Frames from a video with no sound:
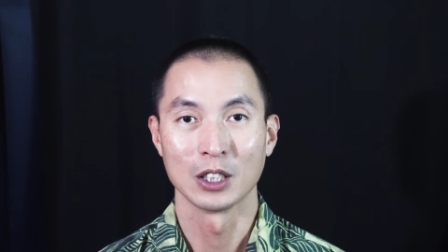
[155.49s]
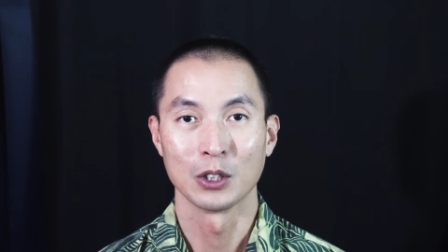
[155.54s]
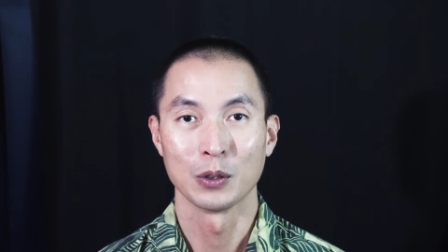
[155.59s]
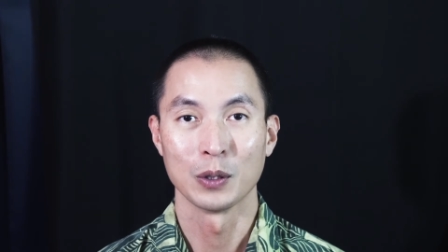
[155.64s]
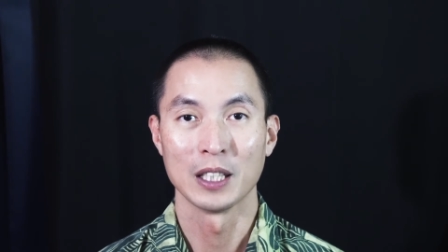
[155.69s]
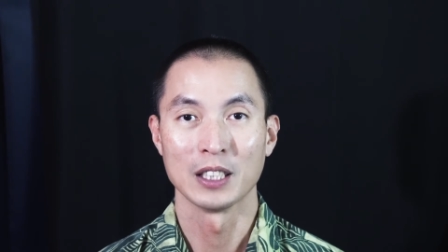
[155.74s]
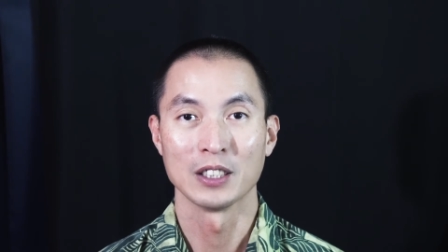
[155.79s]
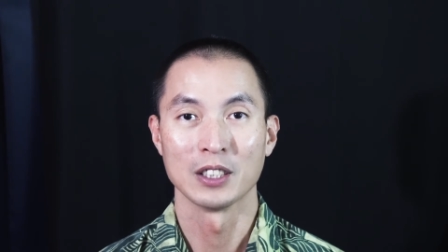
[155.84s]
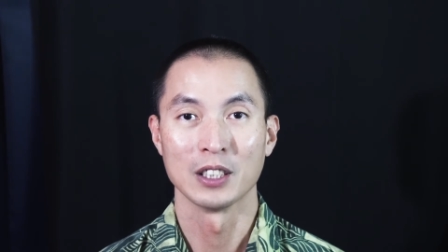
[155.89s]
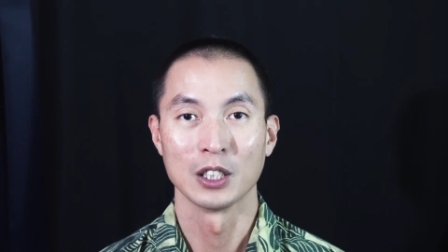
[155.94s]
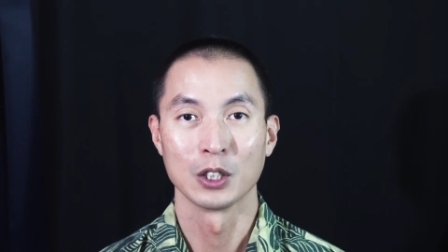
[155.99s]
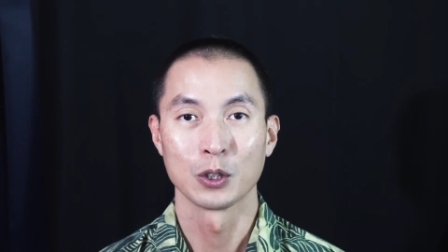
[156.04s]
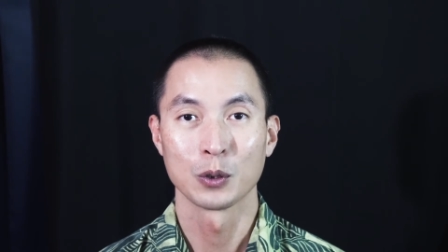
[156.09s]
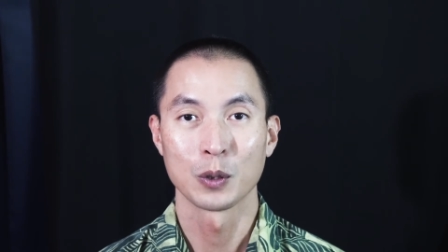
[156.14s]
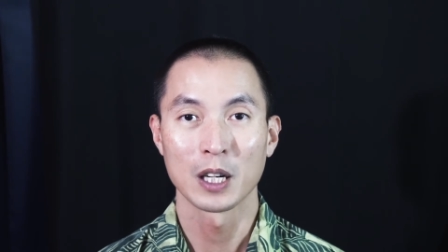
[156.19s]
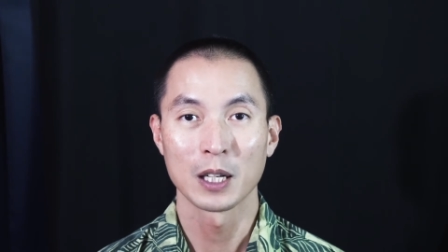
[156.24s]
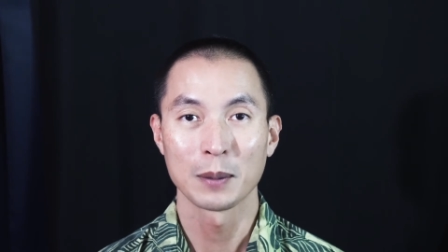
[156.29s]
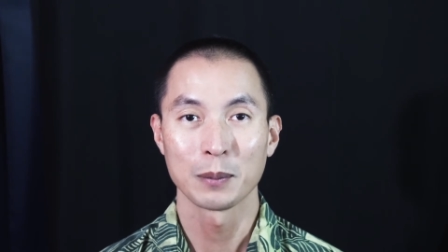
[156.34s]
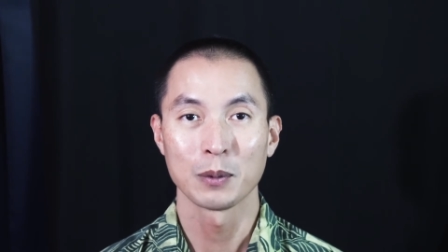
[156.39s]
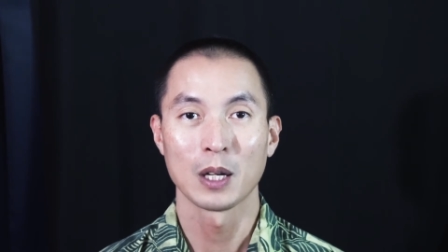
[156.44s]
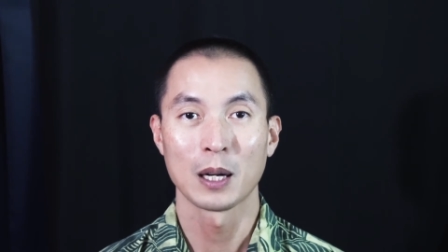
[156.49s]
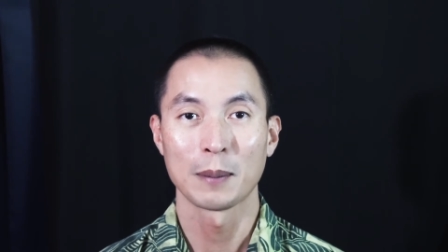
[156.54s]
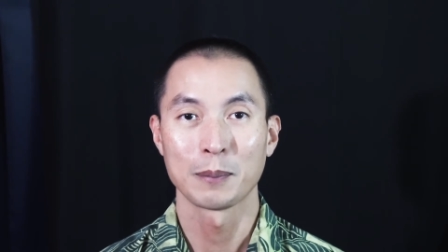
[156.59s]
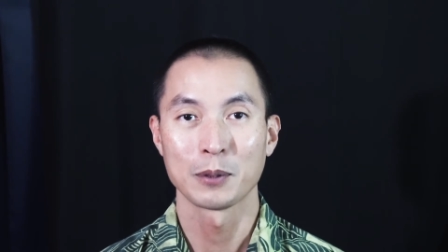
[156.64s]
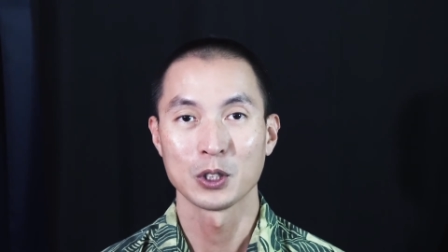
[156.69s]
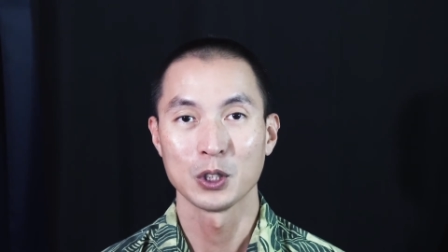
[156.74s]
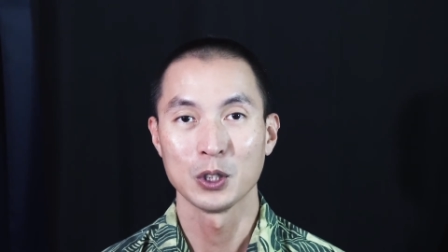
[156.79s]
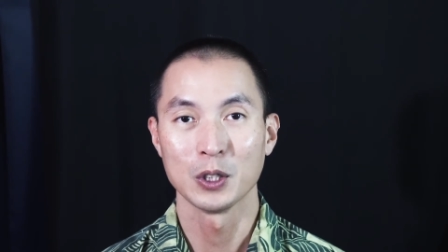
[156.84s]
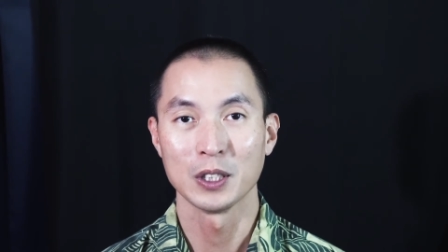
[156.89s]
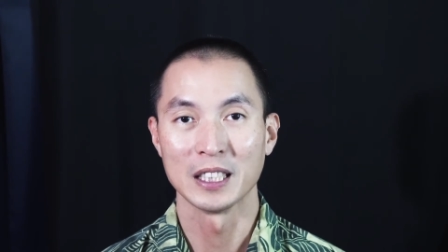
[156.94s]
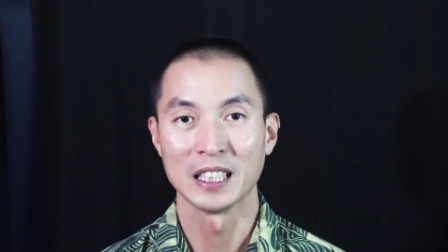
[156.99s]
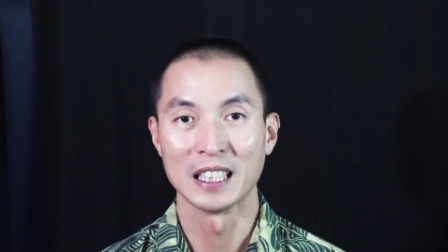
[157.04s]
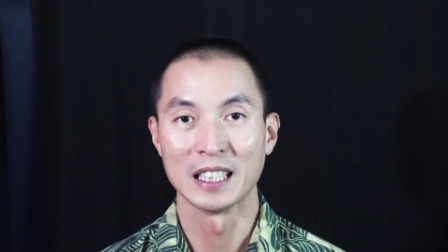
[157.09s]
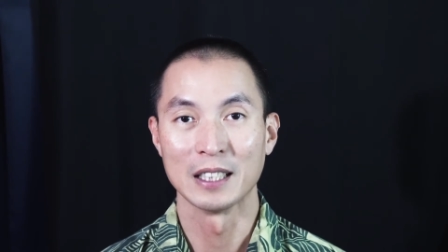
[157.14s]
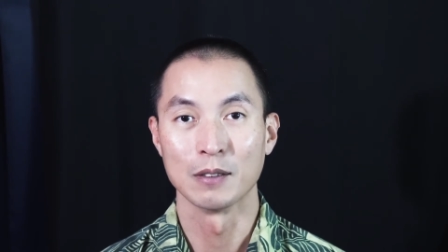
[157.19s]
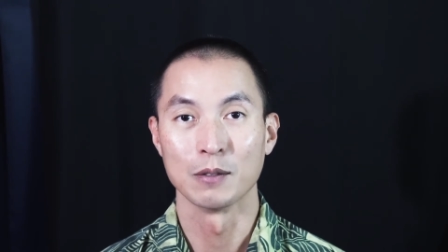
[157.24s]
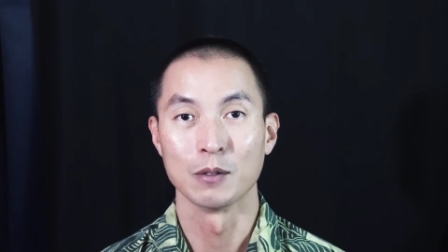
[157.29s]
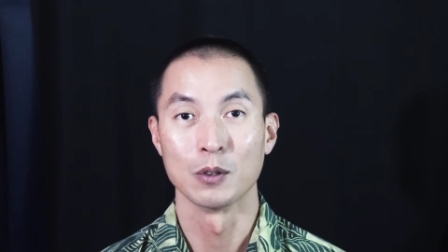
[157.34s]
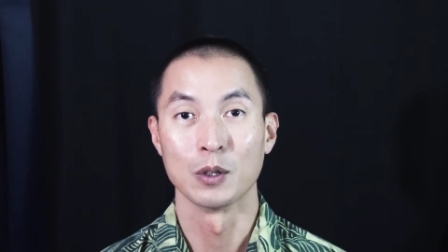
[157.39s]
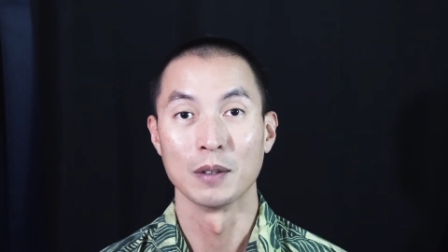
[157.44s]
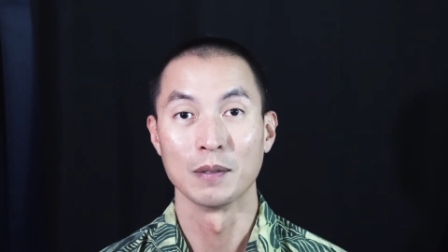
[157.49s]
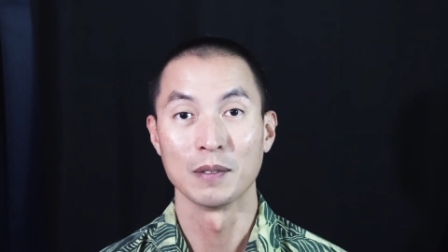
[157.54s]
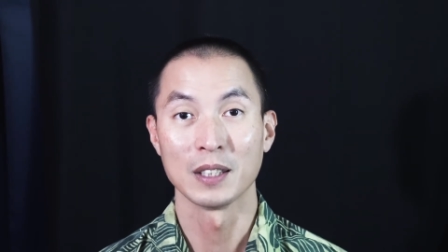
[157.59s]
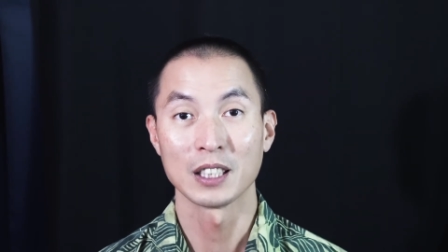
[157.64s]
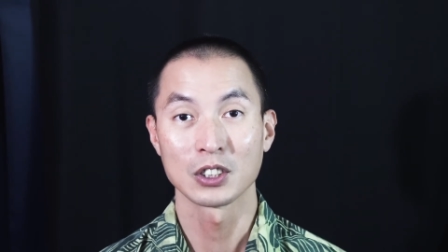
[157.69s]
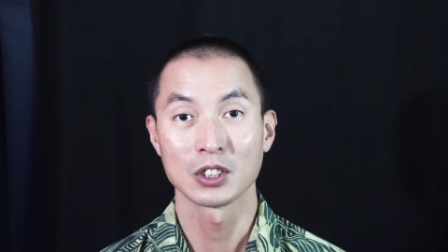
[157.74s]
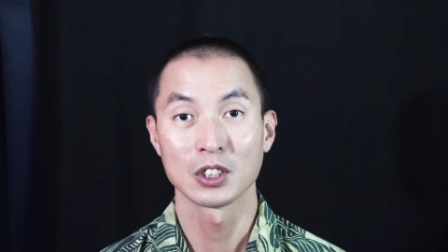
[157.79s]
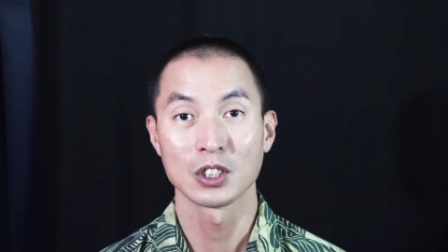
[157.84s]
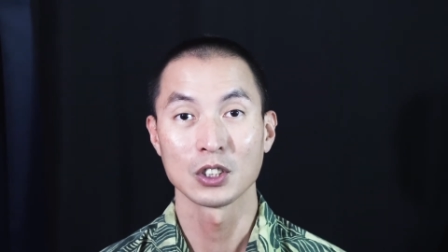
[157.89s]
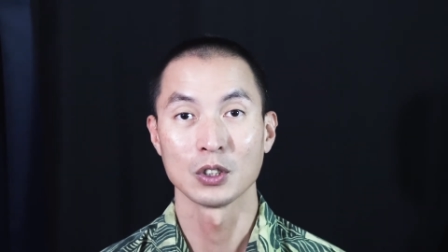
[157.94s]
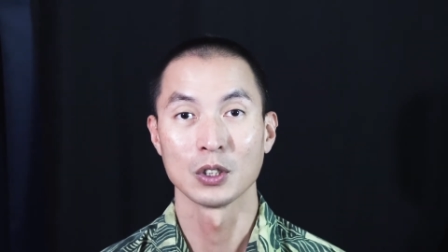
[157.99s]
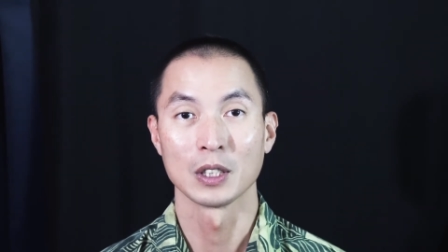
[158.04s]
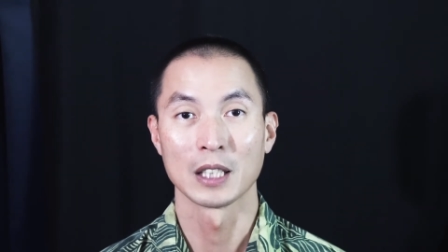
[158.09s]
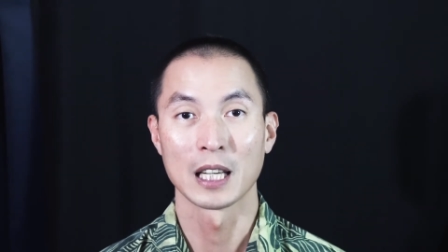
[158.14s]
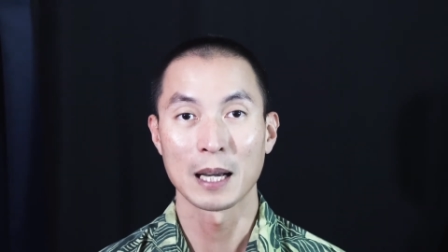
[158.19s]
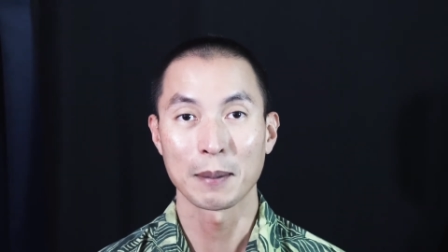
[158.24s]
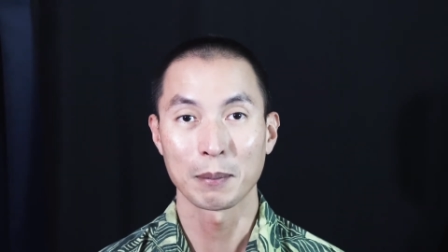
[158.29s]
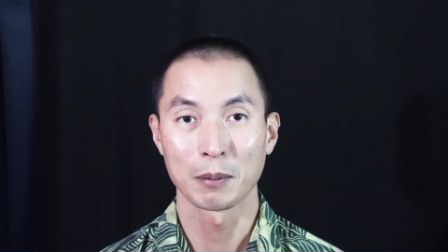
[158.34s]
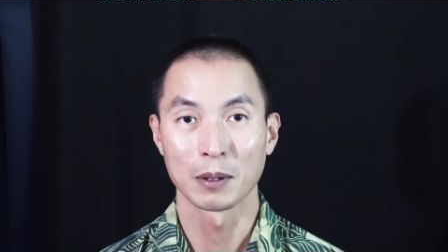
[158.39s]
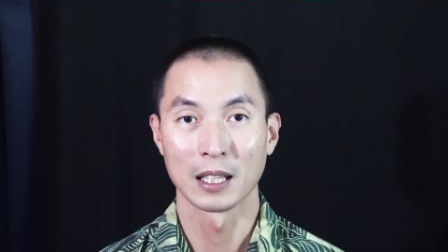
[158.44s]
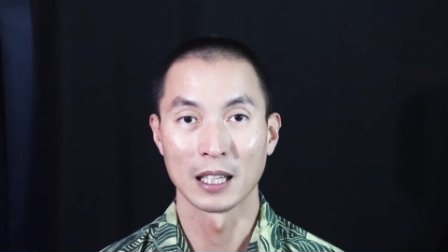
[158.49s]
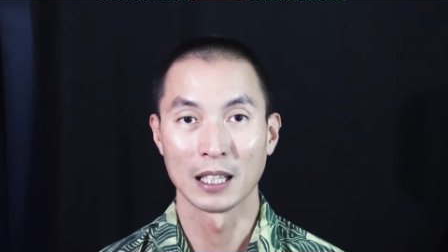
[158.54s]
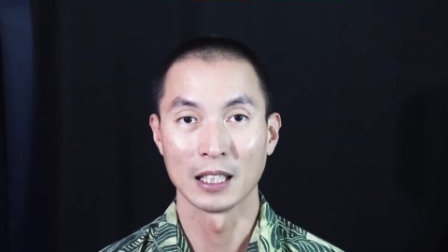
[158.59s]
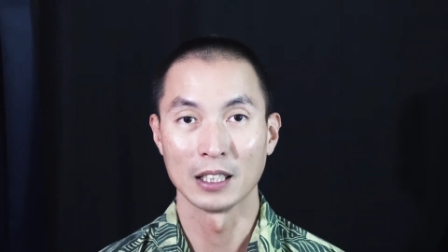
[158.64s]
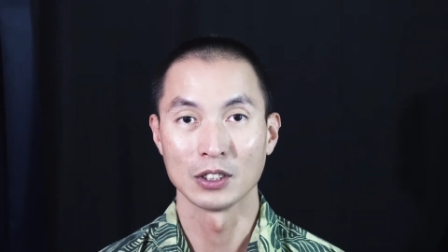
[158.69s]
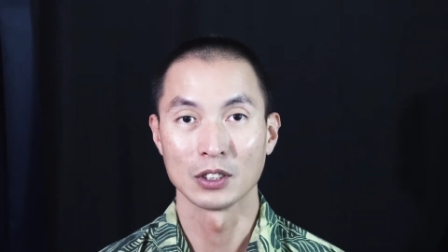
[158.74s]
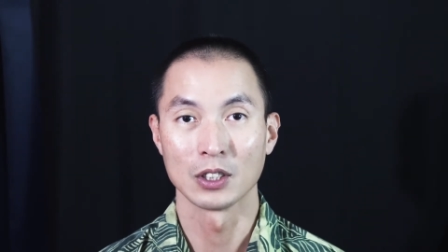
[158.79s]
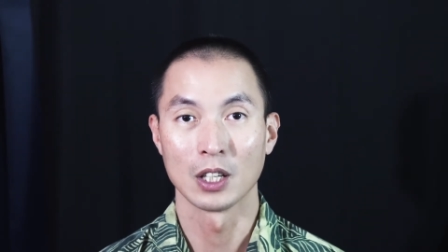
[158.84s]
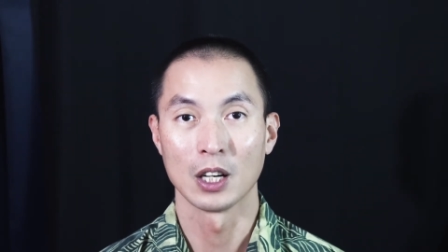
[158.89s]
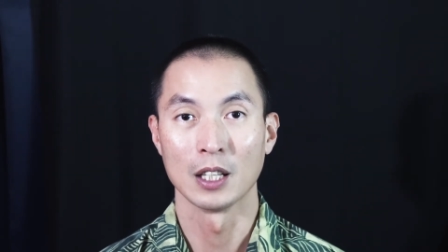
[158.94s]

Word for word: creates an incredible opportunity for investors to capitalize